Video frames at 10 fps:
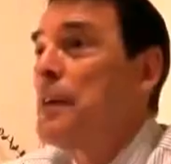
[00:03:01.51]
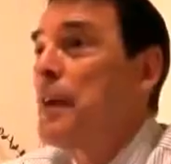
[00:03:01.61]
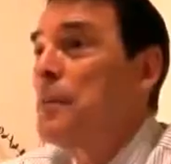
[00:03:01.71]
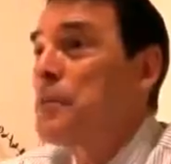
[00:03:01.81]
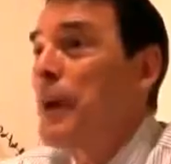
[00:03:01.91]
the tea
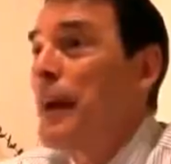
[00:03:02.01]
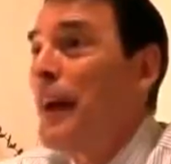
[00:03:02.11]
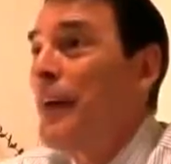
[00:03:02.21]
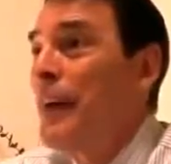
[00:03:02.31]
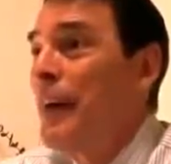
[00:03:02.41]
comes right
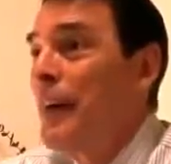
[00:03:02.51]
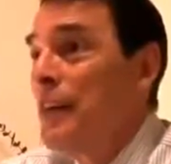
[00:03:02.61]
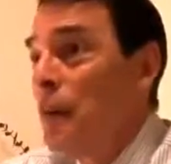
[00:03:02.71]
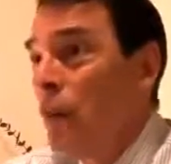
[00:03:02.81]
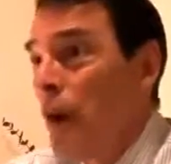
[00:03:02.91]
out.
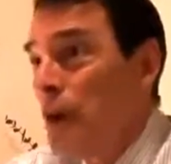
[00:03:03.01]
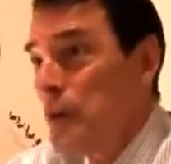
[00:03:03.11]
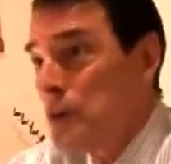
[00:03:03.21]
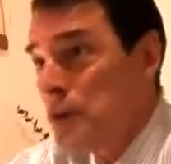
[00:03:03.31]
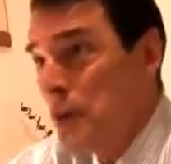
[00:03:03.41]
The
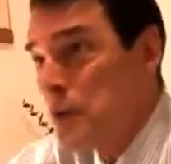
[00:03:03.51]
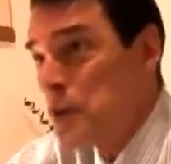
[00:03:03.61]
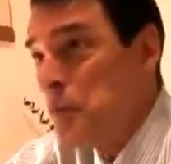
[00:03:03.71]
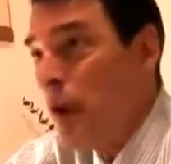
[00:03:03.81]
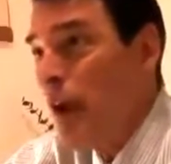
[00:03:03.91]
water is so
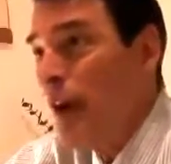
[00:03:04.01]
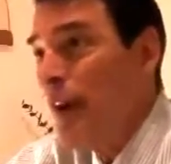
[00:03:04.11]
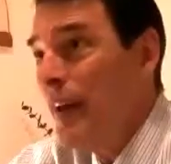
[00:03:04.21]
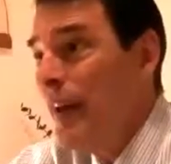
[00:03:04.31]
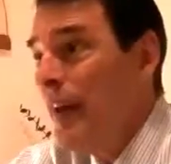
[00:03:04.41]

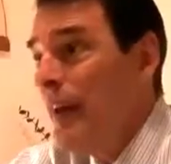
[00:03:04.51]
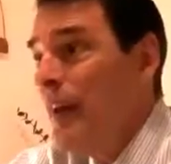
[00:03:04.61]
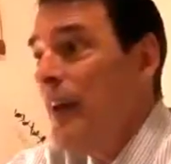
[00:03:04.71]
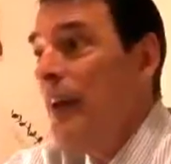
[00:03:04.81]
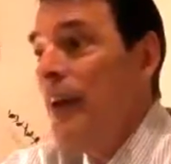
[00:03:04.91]
small,
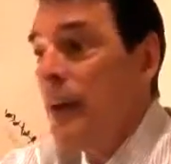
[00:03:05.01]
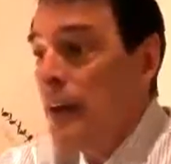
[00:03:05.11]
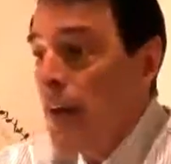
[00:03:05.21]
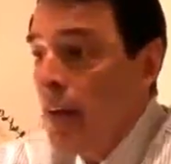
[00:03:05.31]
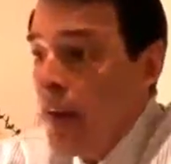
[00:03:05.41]

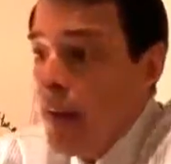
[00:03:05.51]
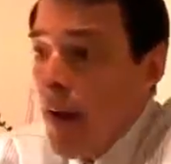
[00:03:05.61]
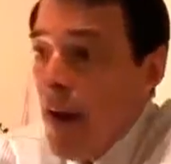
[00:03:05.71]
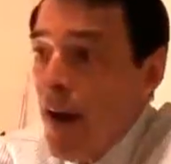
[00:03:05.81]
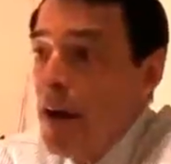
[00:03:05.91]
it
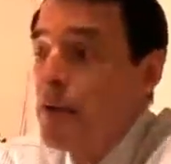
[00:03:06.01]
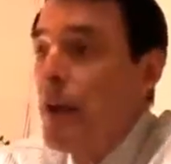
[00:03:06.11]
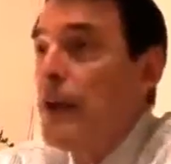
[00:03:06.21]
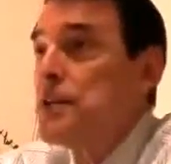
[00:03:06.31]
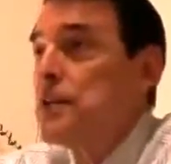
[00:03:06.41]

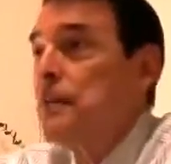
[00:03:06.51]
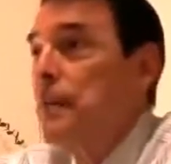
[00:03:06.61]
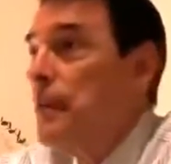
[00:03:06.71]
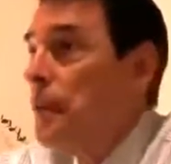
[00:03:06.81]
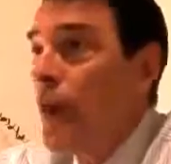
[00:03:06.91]
hydrates
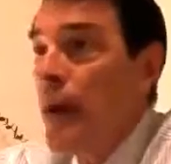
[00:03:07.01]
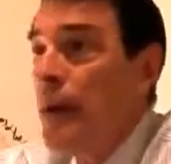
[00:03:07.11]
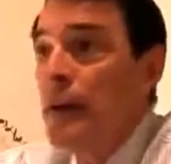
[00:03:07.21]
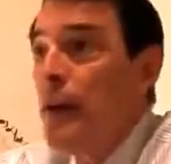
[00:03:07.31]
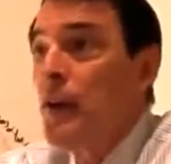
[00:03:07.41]
right
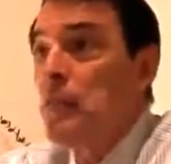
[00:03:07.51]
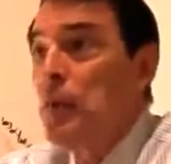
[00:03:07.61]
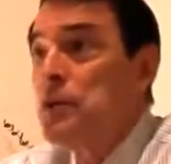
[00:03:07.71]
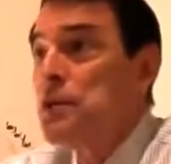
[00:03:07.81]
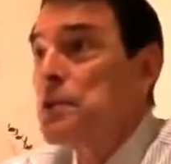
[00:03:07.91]
in there and
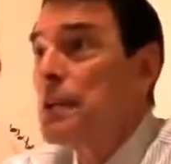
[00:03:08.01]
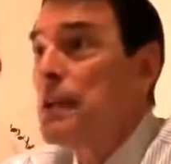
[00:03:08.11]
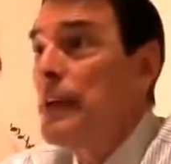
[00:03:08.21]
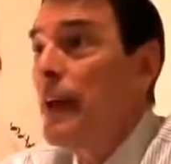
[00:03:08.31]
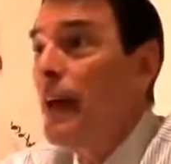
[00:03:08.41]
pushes the
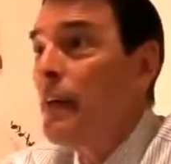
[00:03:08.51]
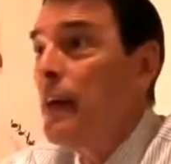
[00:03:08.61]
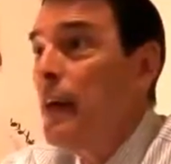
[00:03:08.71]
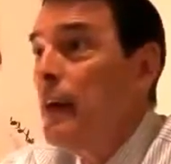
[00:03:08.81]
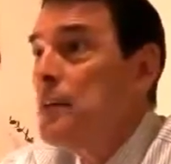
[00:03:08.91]
tea out.
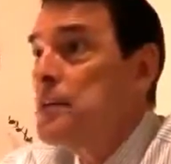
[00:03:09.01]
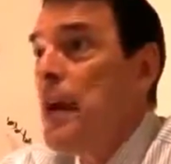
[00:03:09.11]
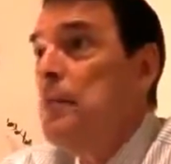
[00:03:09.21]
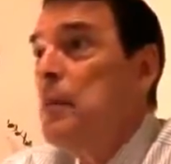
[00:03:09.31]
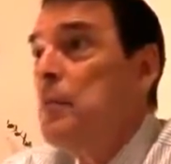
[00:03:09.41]

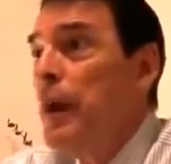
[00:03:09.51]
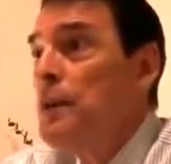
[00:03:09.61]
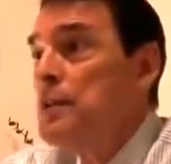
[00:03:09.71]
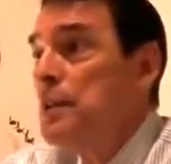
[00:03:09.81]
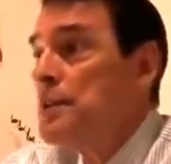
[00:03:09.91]
Same in
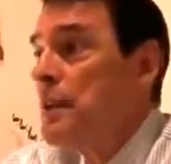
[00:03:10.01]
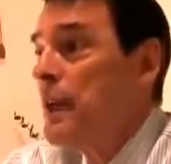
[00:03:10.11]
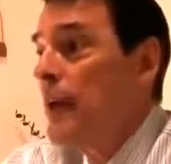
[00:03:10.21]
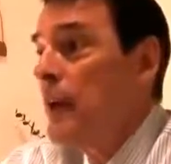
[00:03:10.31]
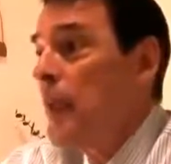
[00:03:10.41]

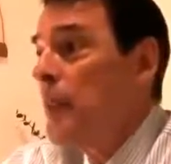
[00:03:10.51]
patients.